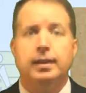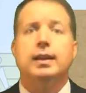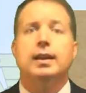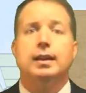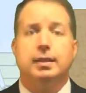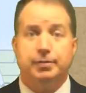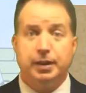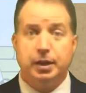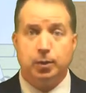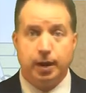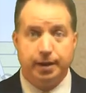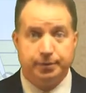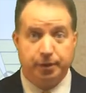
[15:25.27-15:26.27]
In the video
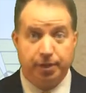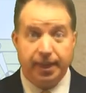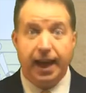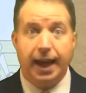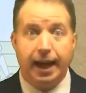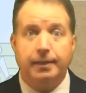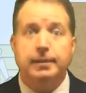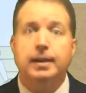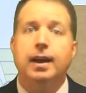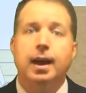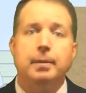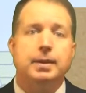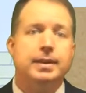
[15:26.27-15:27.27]
after that,
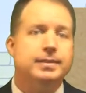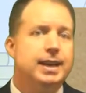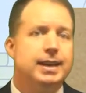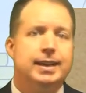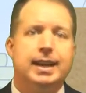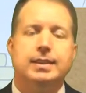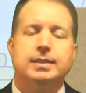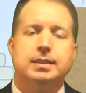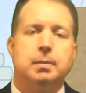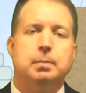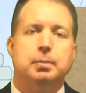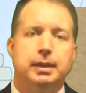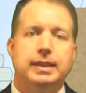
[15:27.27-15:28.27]
I'm going to dedicate
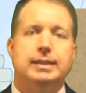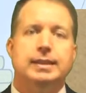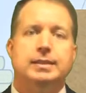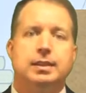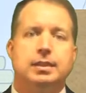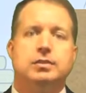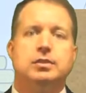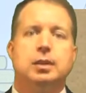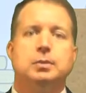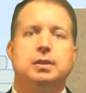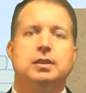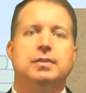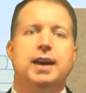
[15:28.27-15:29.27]
completely to the
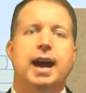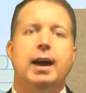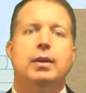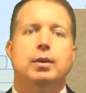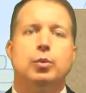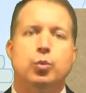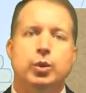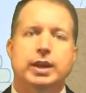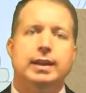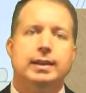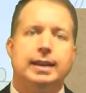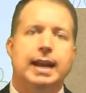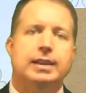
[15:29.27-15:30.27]
subject of how to
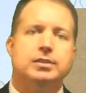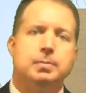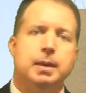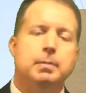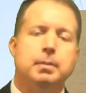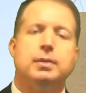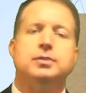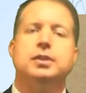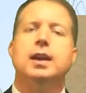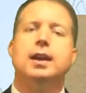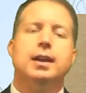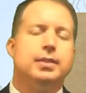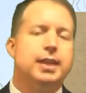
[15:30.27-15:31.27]
re-engage members
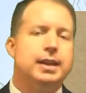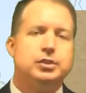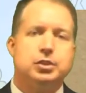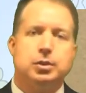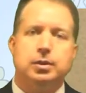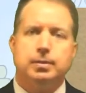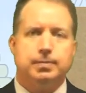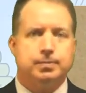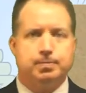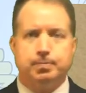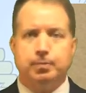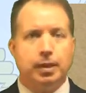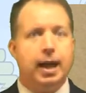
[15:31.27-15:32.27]
that your
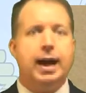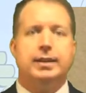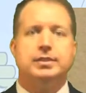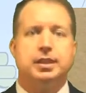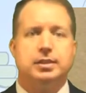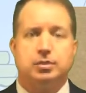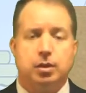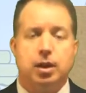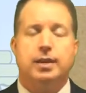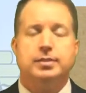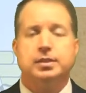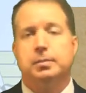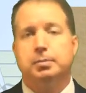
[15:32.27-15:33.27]
lodge has
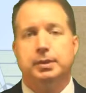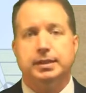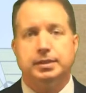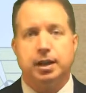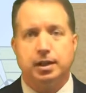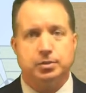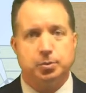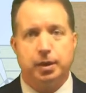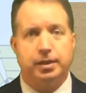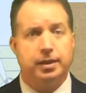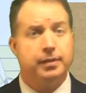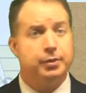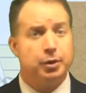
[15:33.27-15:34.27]
lost complete touch with.
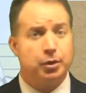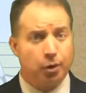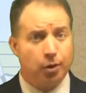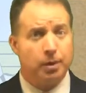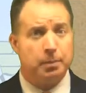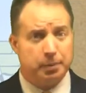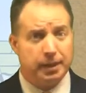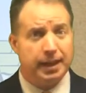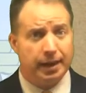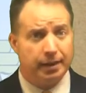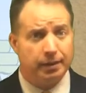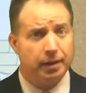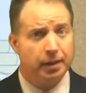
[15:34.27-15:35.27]
And if your current
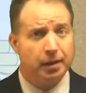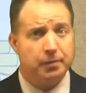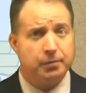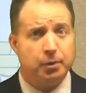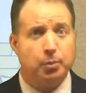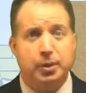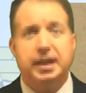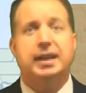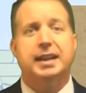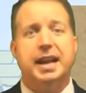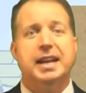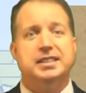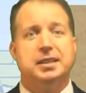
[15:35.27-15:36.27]
plan for
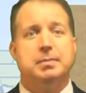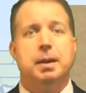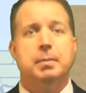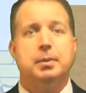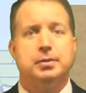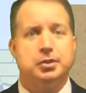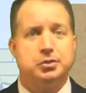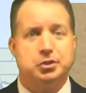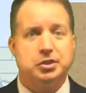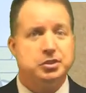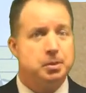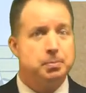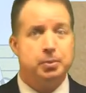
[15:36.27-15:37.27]
re-engaging members is
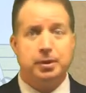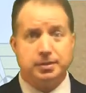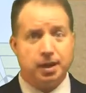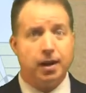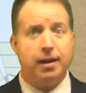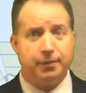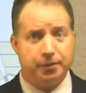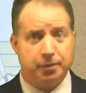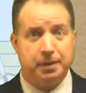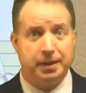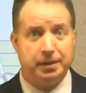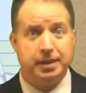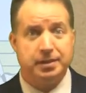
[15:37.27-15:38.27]
just to print off the
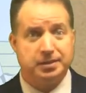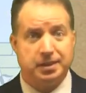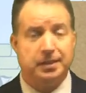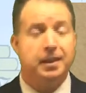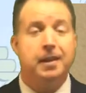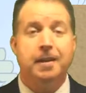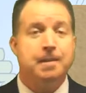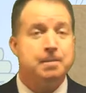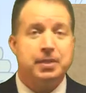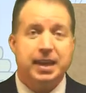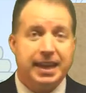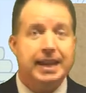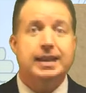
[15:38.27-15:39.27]
big list and
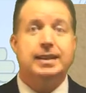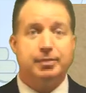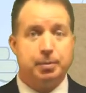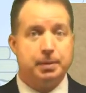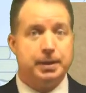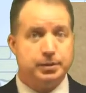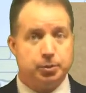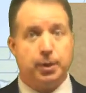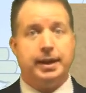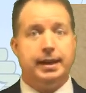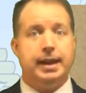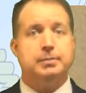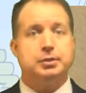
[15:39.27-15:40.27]
hand everybody 20
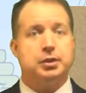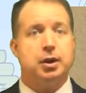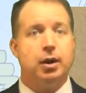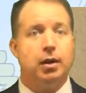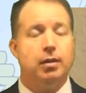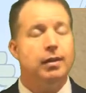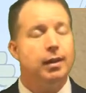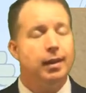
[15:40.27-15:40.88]
names to call,